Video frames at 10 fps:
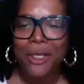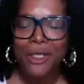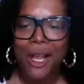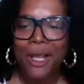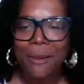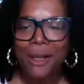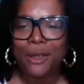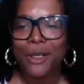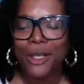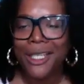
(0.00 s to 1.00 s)
You're talking about
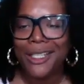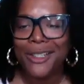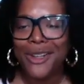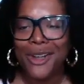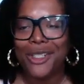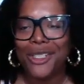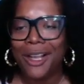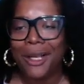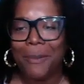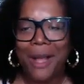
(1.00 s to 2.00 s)
30, you know, you're
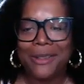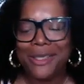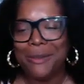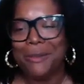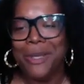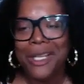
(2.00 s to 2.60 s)
talking about some.